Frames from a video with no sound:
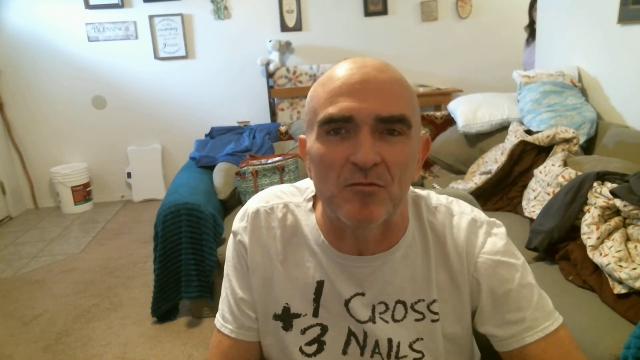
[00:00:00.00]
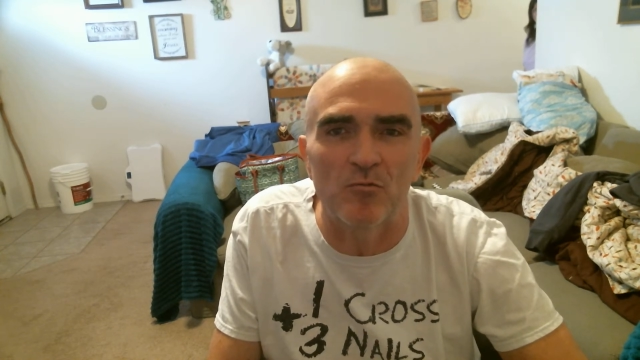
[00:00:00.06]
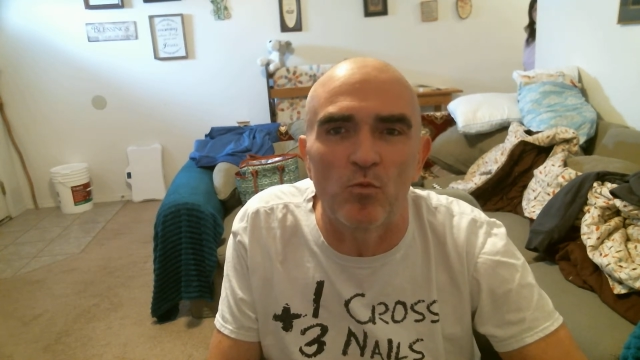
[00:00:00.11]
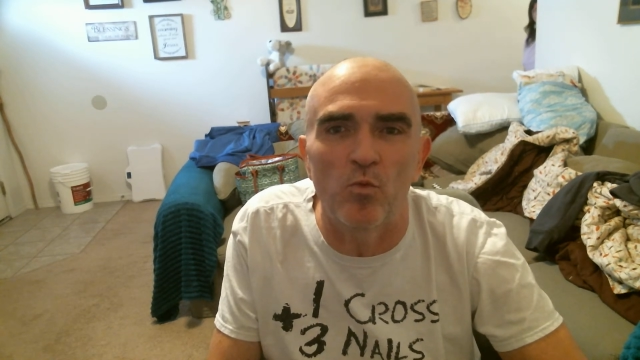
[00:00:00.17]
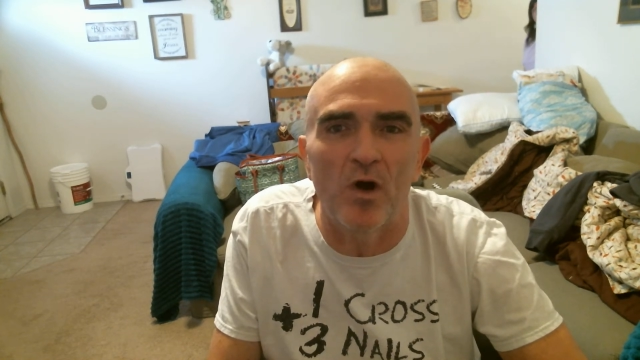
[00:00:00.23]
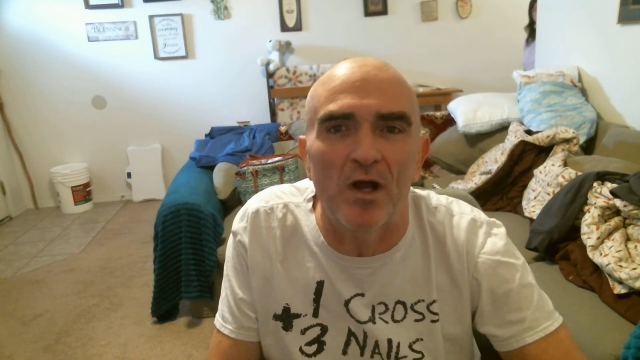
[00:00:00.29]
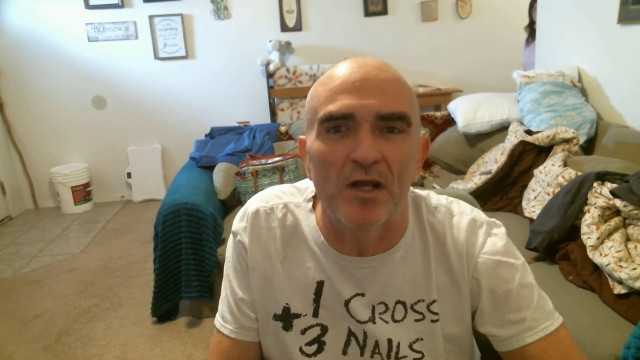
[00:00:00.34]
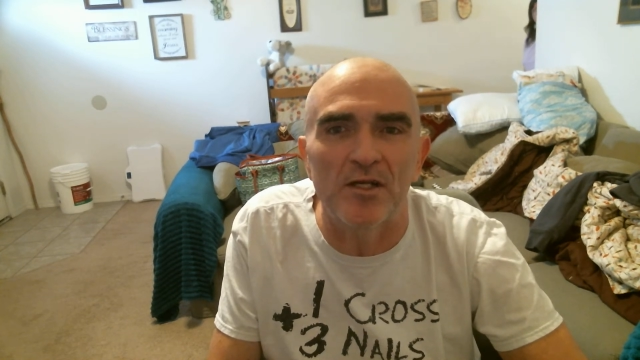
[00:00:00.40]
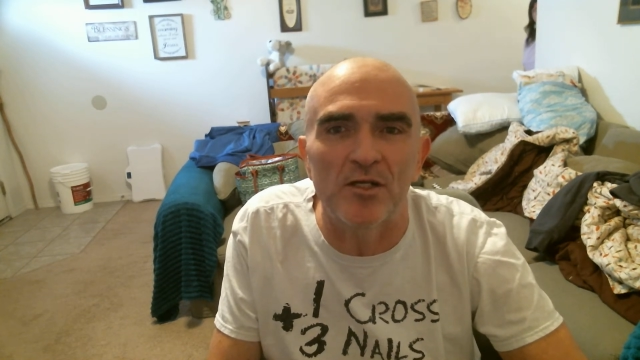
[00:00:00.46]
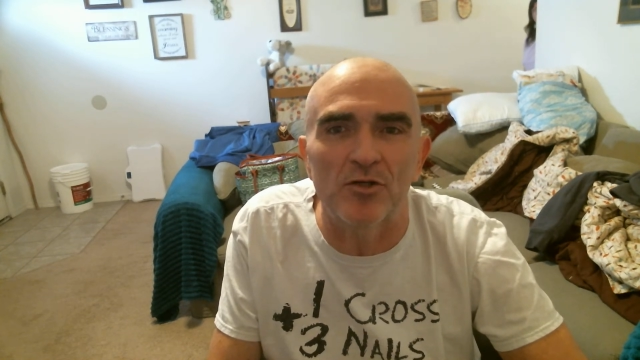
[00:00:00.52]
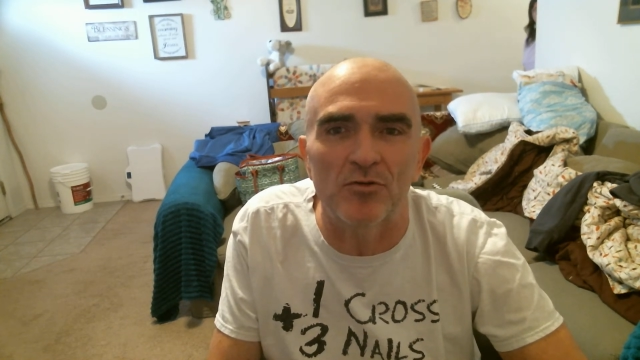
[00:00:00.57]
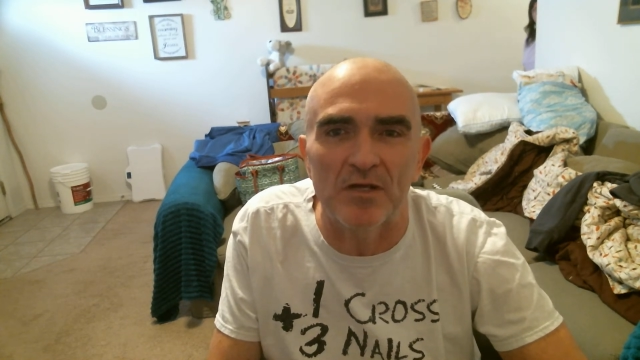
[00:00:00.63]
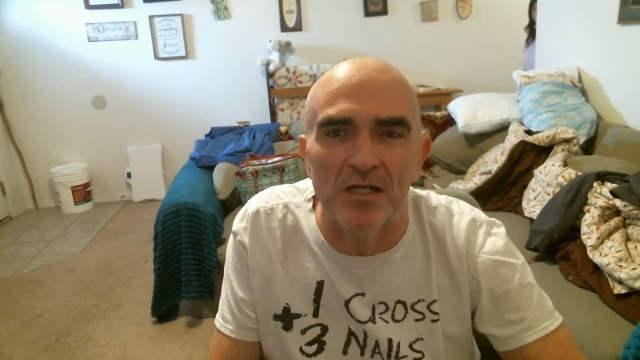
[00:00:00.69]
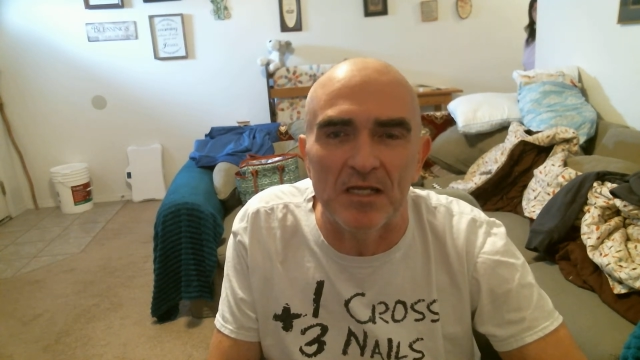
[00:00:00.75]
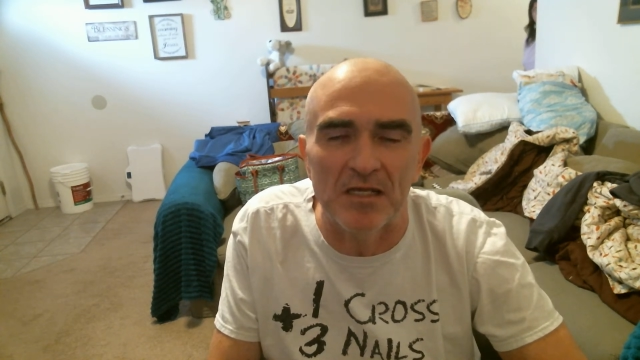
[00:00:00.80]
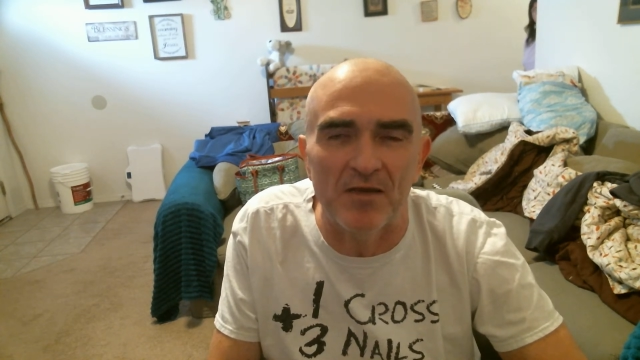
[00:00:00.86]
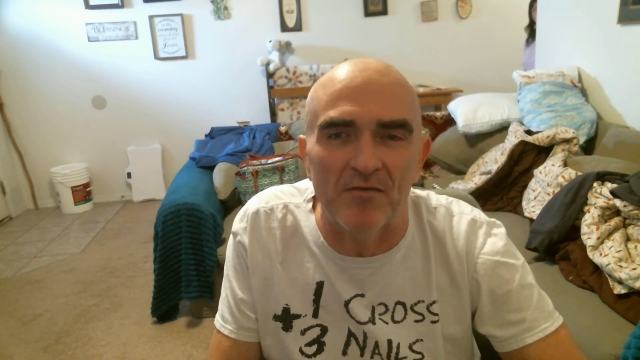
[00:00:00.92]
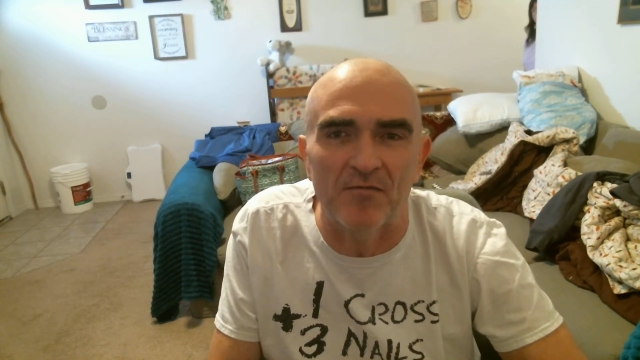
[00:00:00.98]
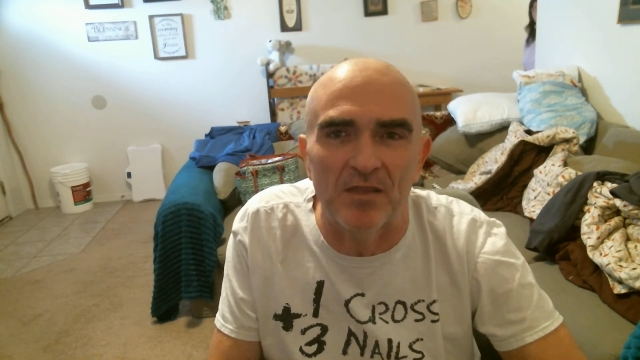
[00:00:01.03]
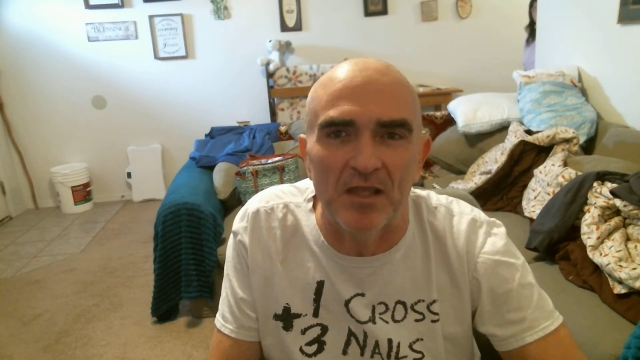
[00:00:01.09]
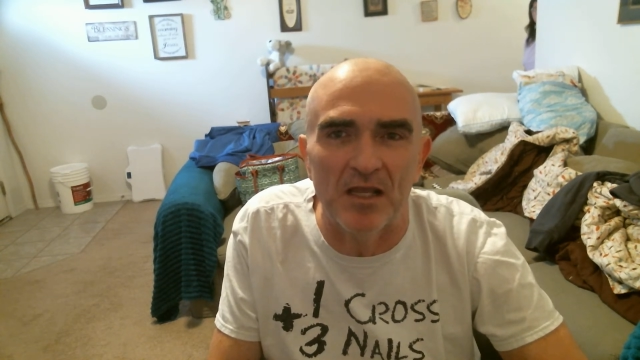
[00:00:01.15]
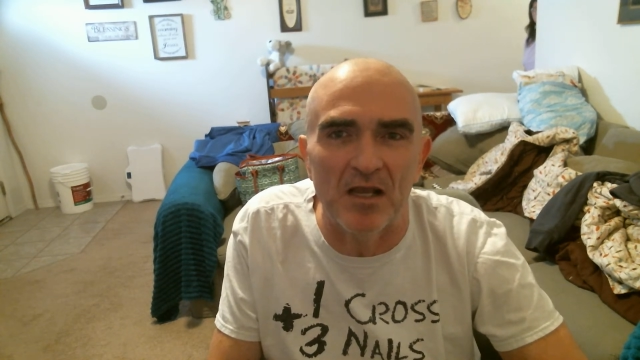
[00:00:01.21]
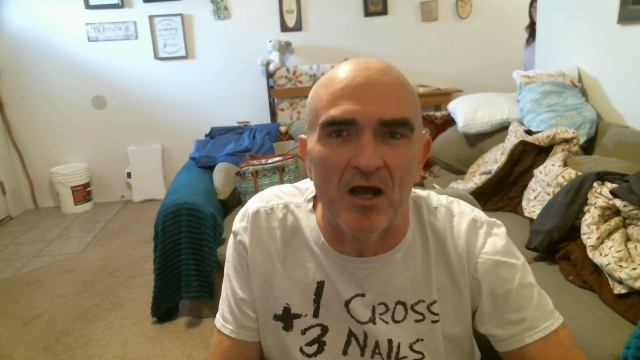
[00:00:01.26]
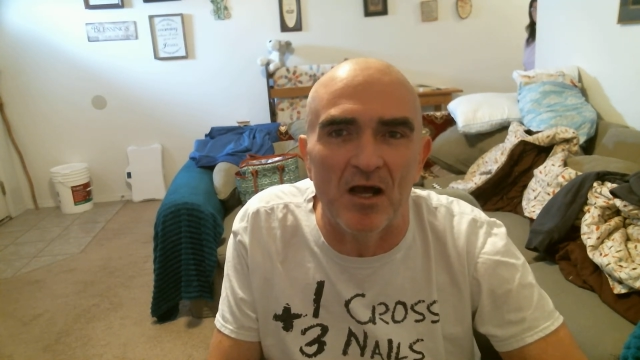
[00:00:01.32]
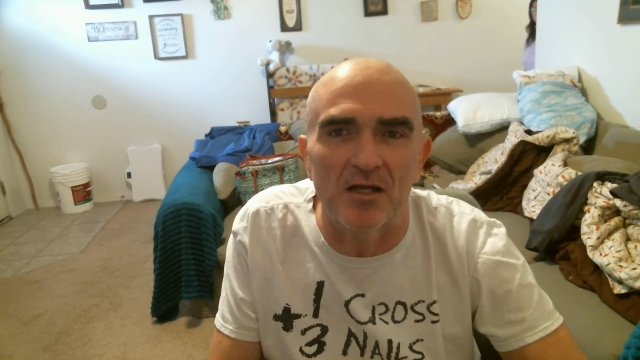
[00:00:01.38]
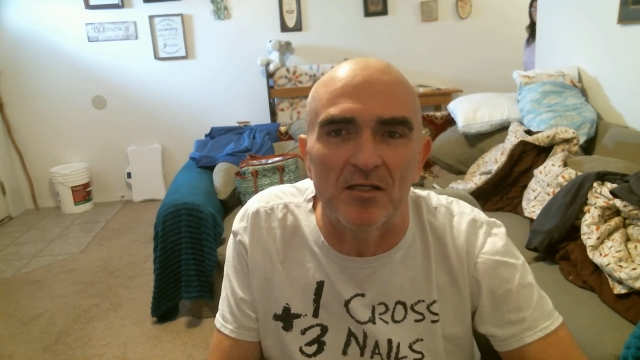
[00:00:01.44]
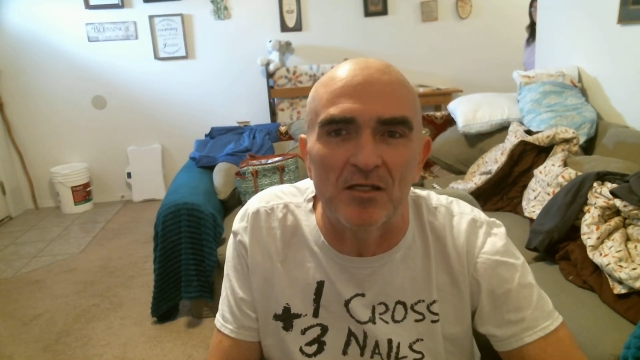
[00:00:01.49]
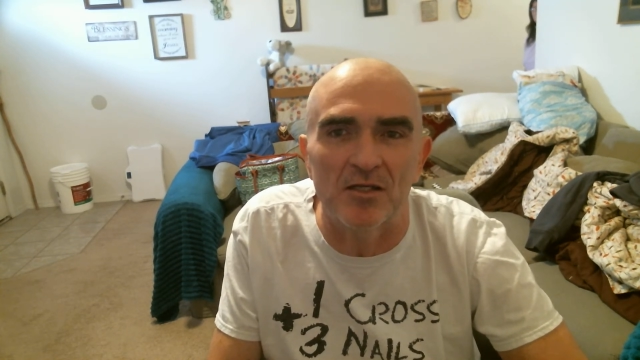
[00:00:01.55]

wondering if they ought